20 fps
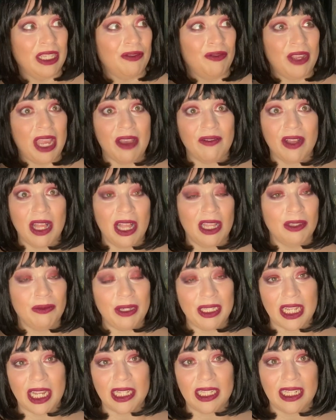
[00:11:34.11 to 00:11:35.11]
if you have a
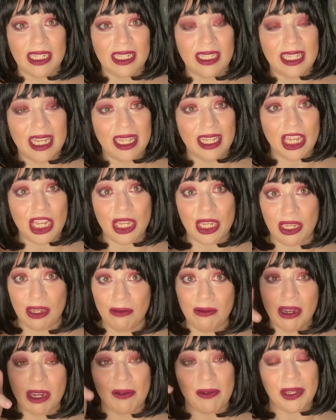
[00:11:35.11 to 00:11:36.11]
Halloween idea that
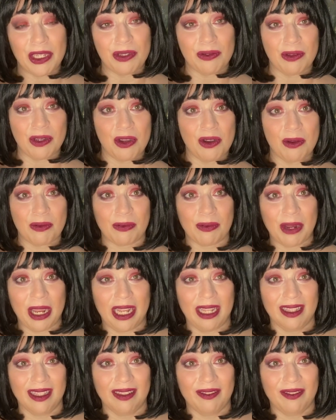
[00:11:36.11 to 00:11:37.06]
you are going to incorporate